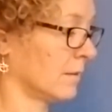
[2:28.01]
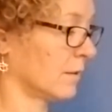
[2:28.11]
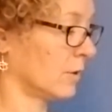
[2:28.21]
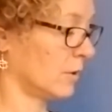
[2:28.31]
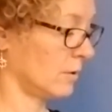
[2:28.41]

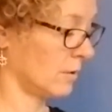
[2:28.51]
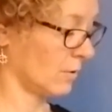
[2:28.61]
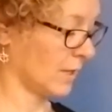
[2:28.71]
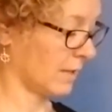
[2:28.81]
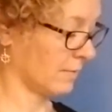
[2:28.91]
Good,
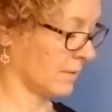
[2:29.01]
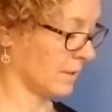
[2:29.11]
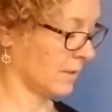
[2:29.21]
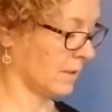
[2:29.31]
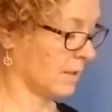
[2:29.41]
okay.
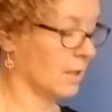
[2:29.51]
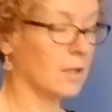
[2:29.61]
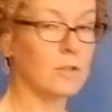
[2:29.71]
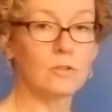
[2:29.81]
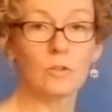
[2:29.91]

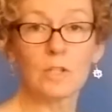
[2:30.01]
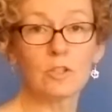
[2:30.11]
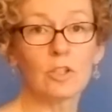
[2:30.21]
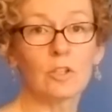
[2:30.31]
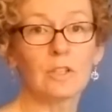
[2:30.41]
So that
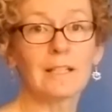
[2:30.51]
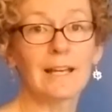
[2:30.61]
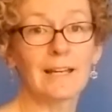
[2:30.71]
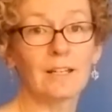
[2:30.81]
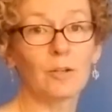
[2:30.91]
she couldn't
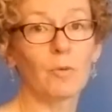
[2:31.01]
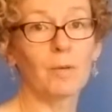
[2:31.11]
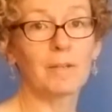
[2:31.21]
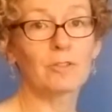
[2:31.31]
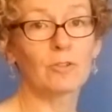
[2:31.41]
get it. You want to
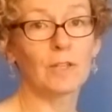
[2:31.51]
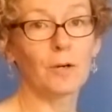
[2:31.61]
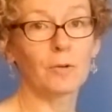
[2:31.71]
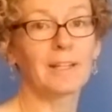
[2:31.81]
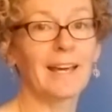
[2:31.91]
make sure they
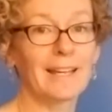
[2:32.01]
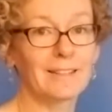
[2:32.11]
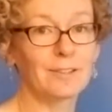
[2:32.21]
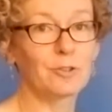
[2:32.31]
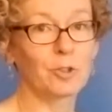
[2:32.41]
don't get
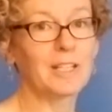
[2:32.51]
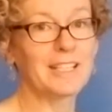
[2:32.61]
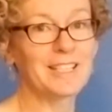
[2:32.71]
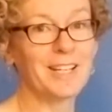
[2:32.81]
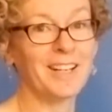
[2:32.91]
the
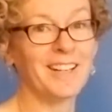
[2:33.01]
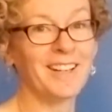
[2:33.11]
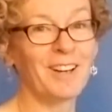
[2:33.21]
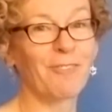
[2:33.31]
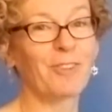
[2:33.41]
treat
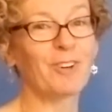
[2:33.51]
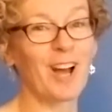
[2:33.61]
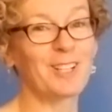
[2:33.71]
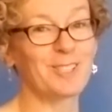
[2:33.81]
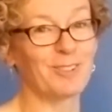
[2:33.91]
if they're
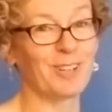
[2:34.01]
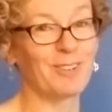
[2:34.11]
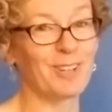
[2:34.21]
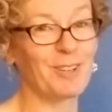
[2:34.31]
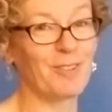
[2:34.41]
not doing
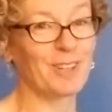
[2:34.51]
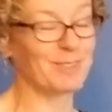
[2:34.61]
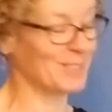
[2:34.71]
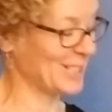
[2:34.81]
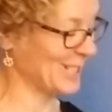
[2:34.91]
what you want
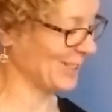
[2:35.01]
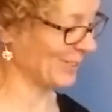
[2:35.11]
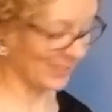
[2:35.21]
them to do.